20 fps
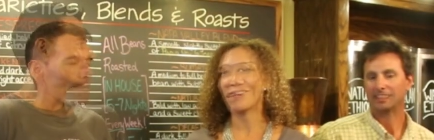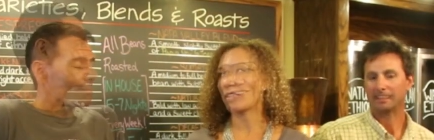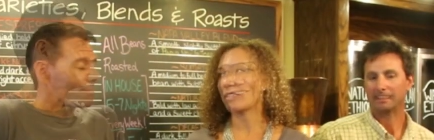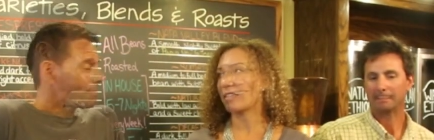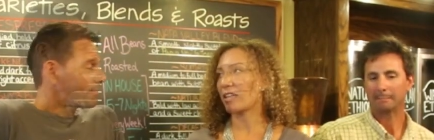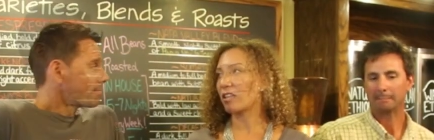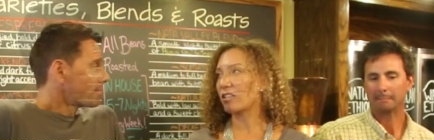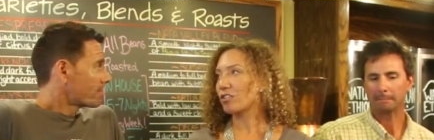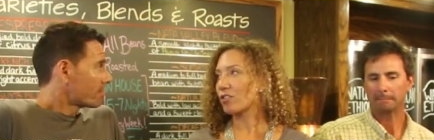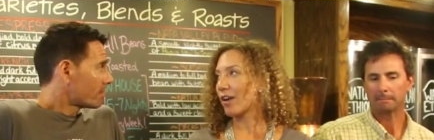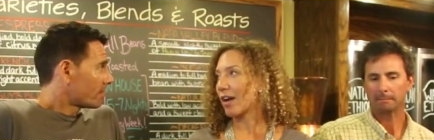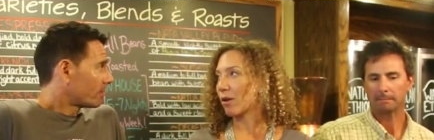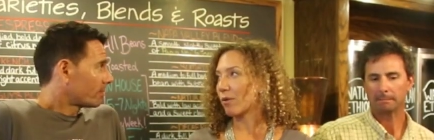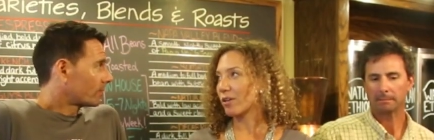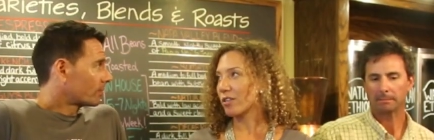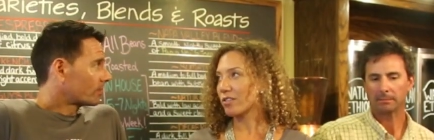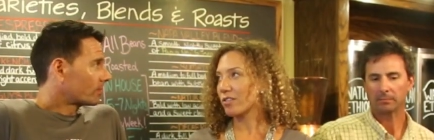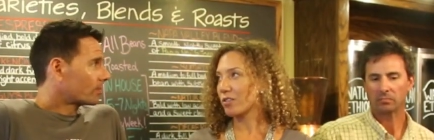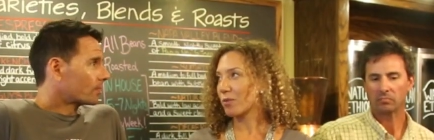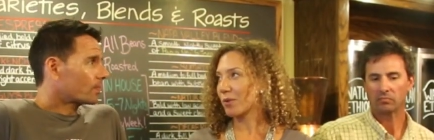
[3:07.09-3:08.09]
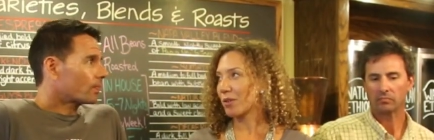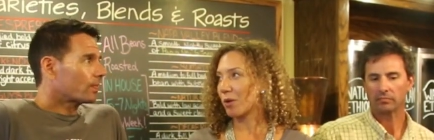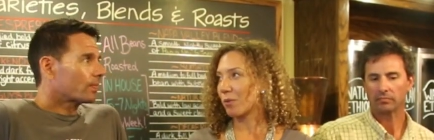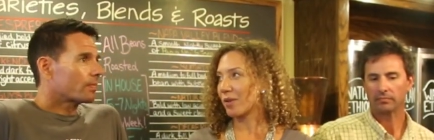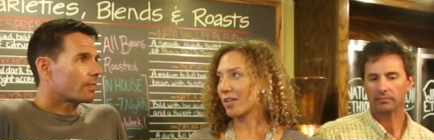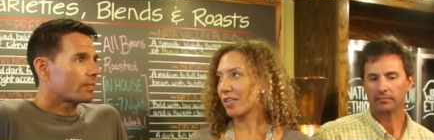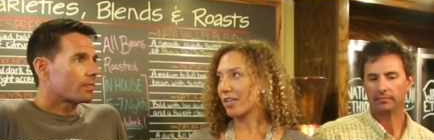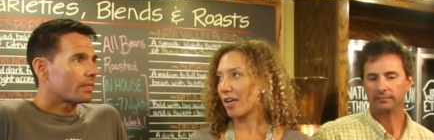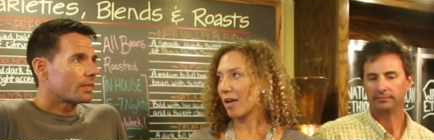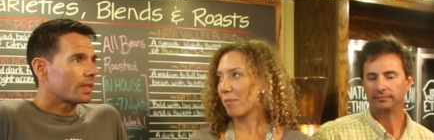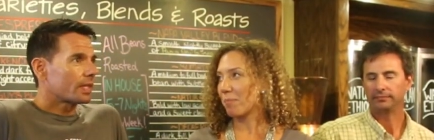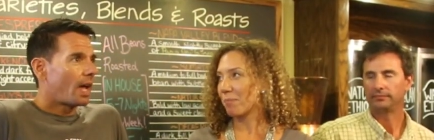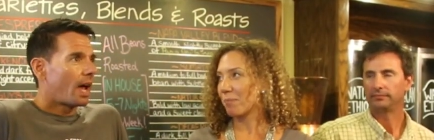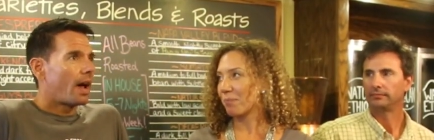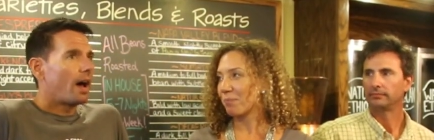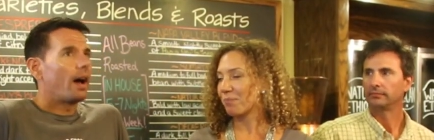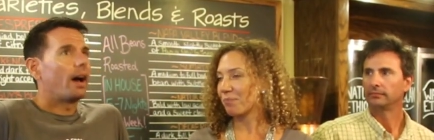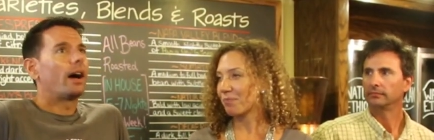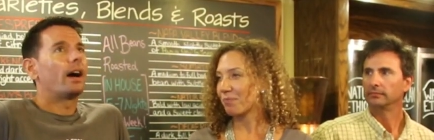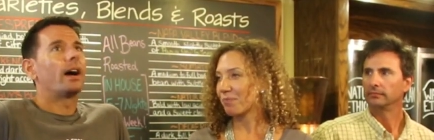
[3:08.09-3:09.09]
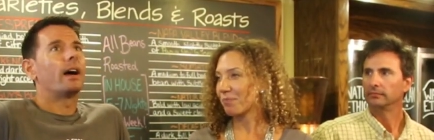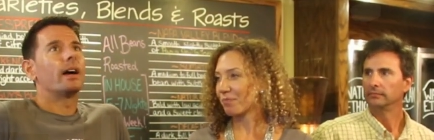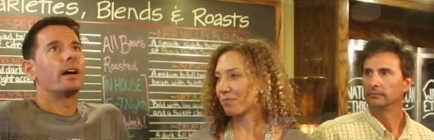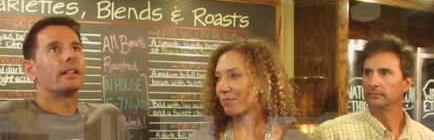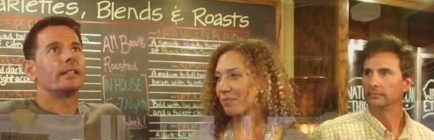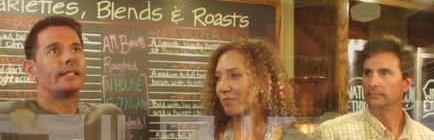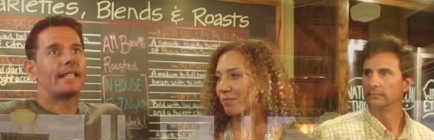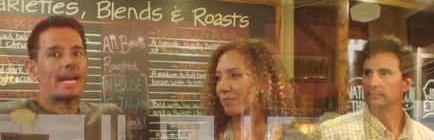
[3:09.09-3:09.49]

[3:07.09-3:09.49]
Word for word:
Speaker 1: And tell us your hours so we know when to come. The